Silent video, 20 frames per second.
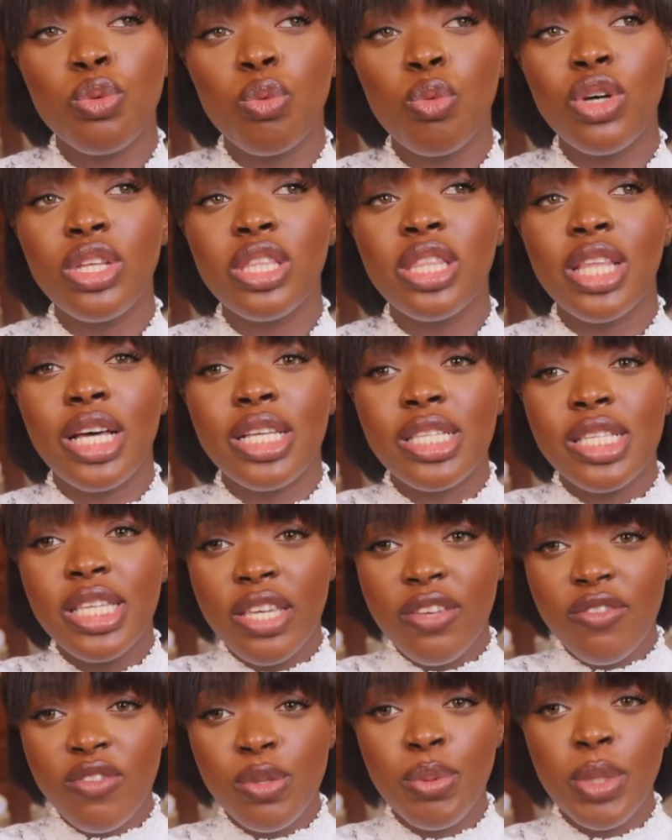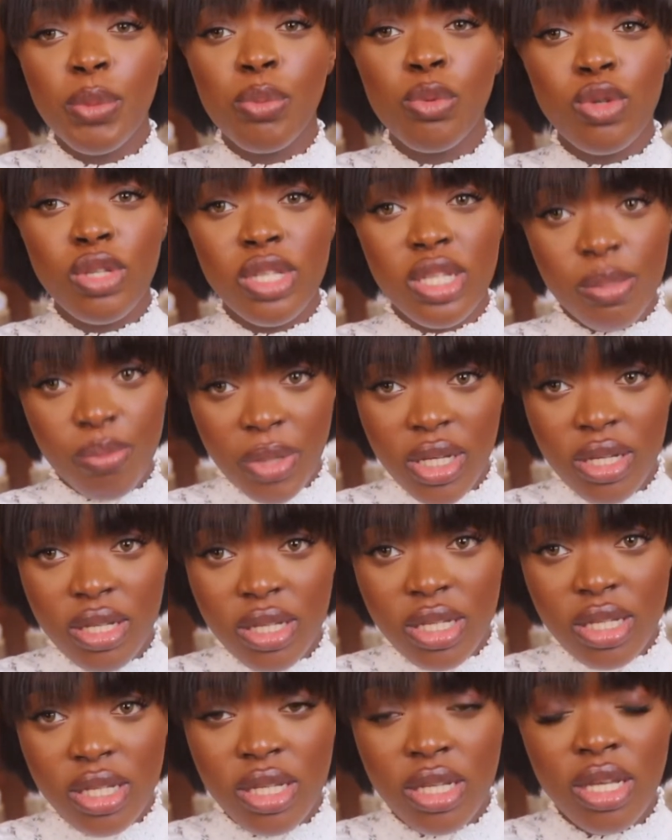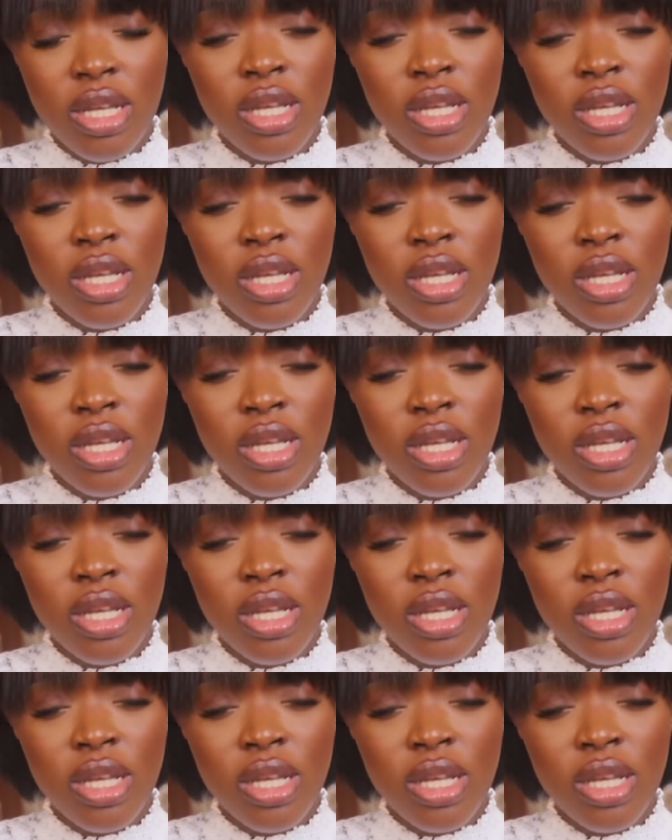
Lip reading: one that gives people space.